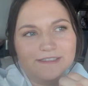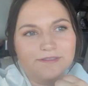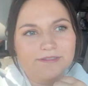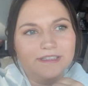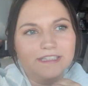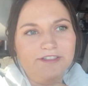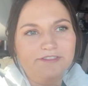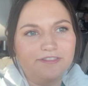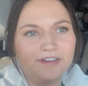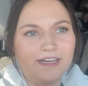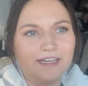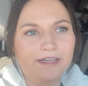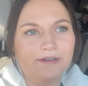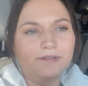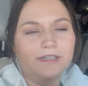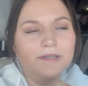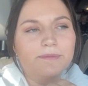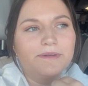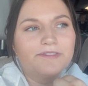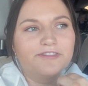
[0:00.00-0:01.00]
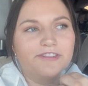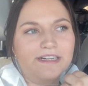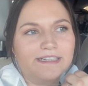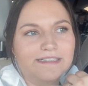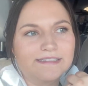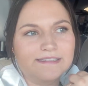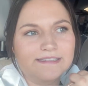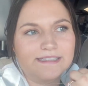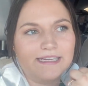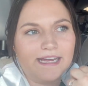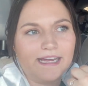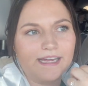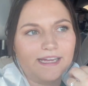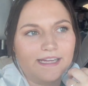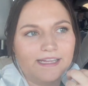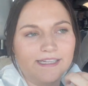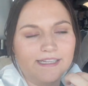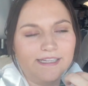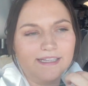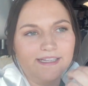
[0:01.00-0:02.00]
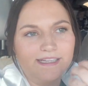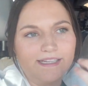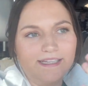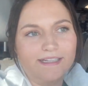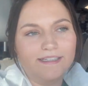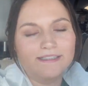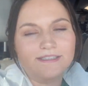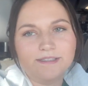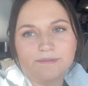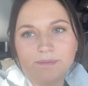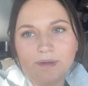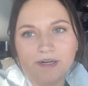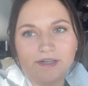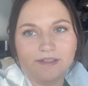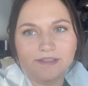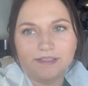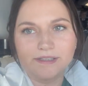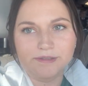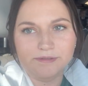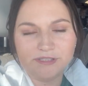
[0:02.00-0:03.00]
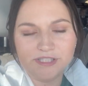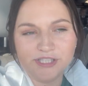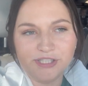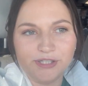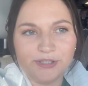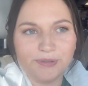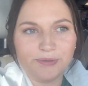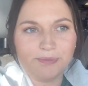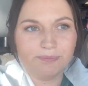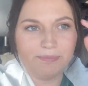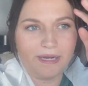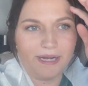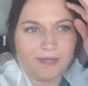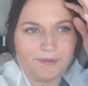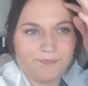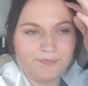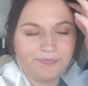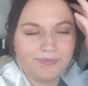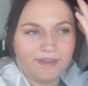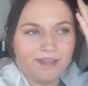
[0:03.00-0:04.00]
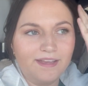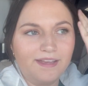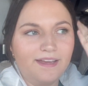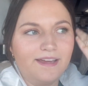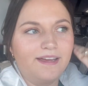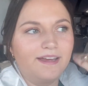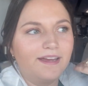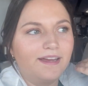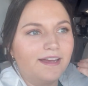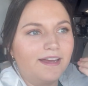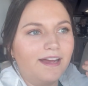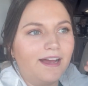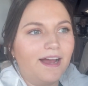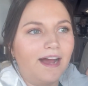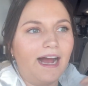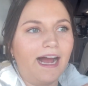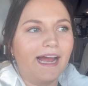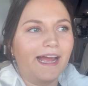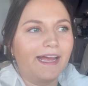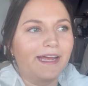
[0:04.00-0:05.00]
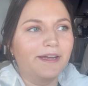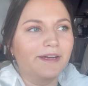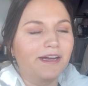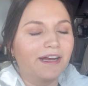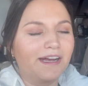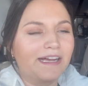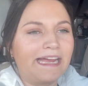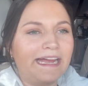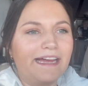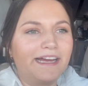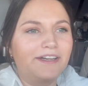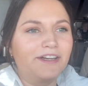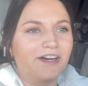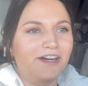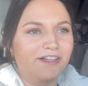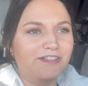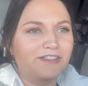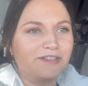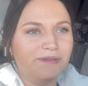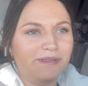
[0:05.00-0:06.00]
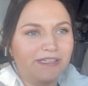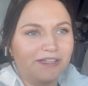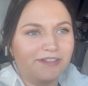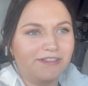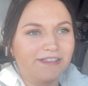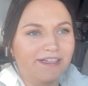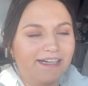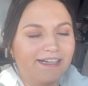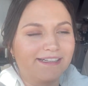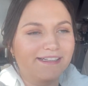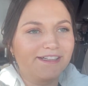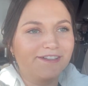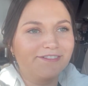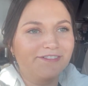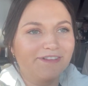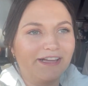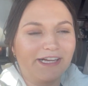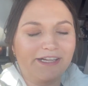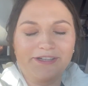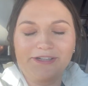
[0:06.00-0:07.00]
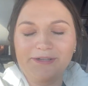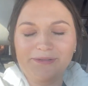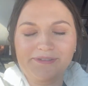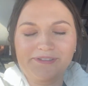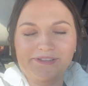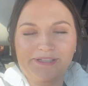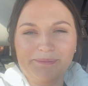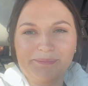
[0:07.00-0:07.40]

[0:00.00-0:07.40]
really fun. It would have been fun to stay tomorrow too, but I cannot do another night of like no sleep.